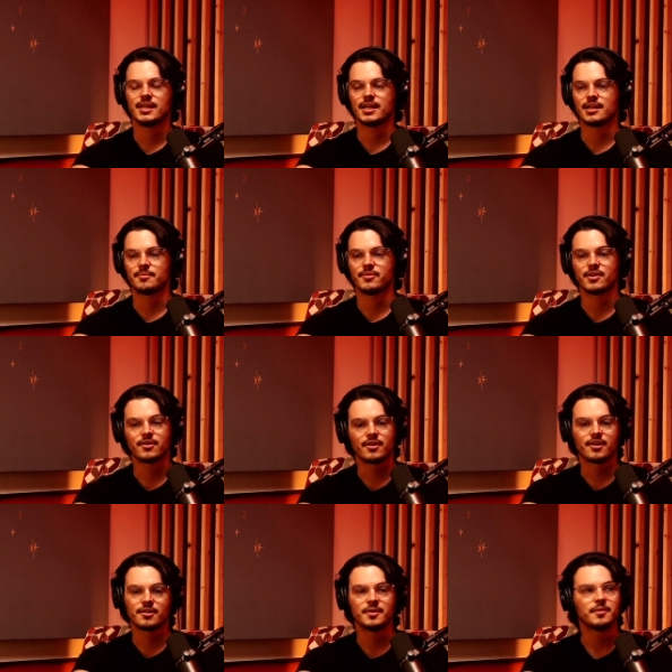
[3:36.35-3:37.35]
There
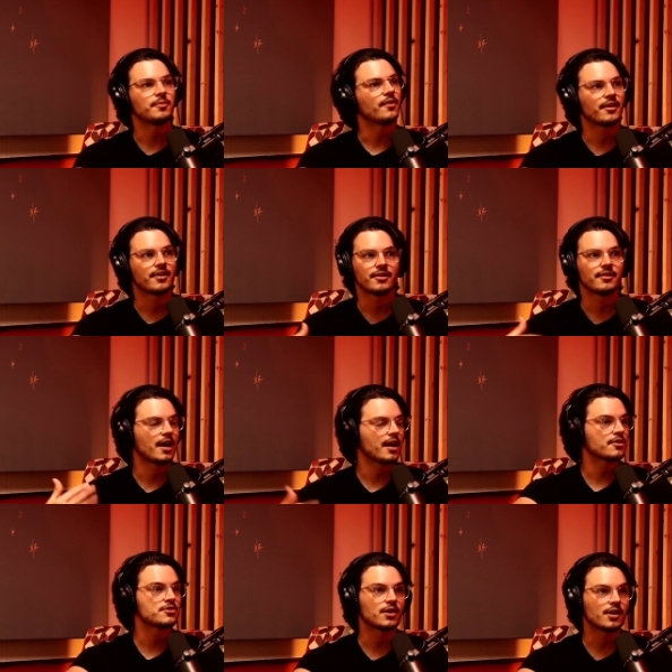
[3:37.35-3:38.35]
are people that are
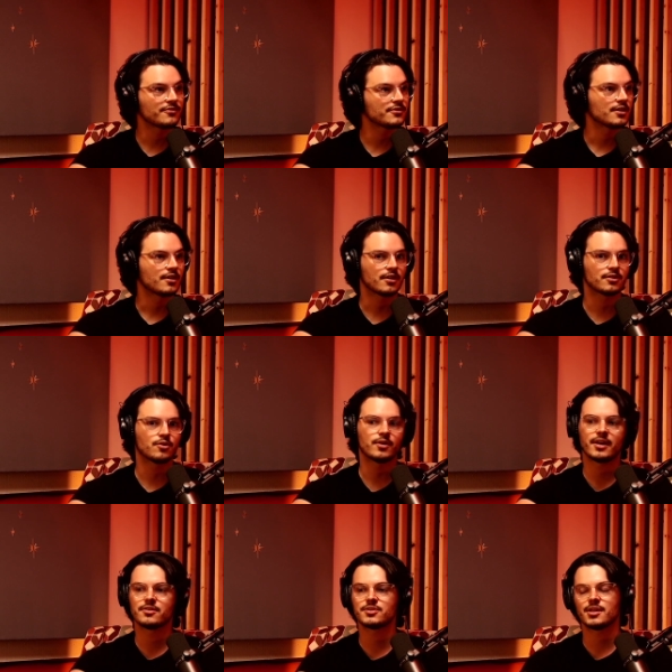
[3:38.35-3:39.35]
hardcore
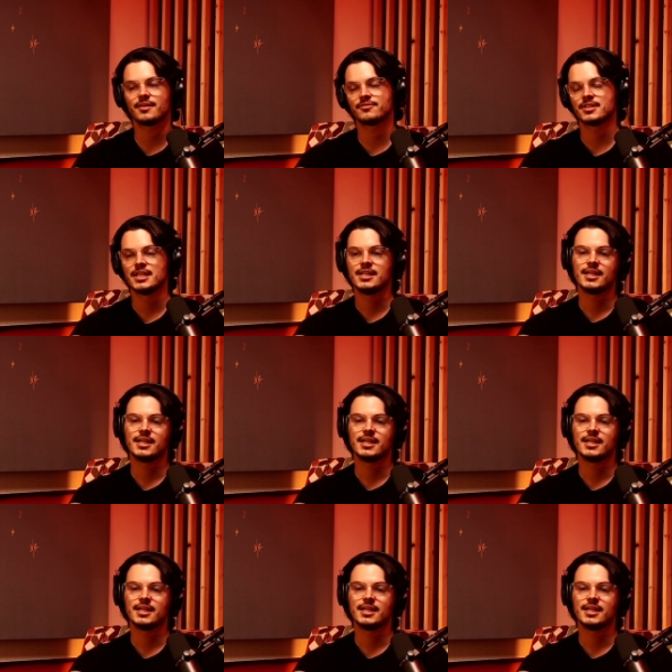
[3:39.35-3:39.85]
airsoft,